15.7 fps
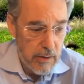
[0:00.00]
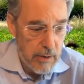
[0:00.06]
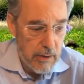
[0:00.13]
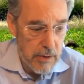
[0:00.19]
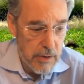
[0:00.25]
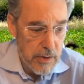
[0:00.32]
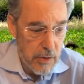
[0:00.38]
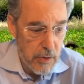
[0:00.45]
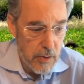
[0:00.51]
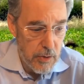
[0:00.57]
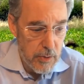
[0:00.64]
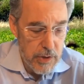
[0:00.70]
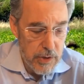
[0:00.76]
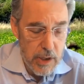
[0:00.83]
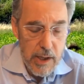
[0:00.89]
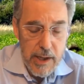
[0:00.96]
And so there
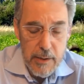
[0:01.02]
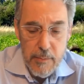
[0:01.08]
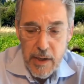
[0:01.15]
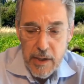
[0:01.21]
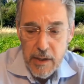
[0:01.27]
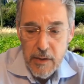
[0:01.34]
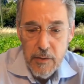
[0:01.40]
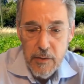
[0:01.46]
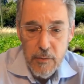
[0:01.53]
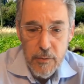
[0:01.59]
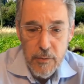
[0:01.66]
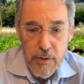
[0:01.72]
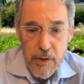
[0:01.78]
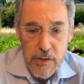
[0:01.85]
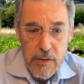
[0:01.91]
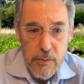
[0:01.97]
was a lot of money in there for
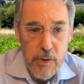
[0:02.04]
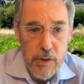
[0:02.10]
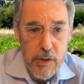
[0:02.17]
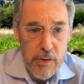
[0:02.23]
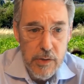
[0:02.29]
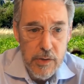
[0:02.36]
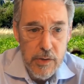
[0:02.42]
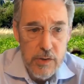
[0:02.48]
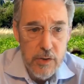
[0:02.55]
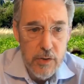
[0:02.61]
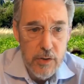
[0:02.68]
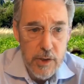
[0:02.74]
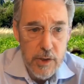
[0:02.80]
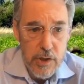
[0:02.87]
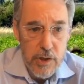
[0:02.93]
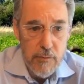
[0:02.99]
things that were considered to
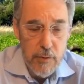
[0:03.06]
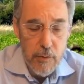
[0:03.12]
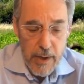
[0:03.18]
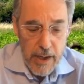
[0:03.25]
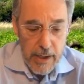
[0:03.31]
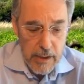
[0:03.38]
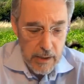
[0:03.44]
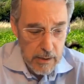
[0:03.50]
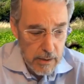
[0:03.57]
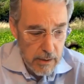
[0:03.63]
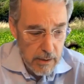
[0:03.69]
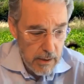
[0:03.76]
be shovel ready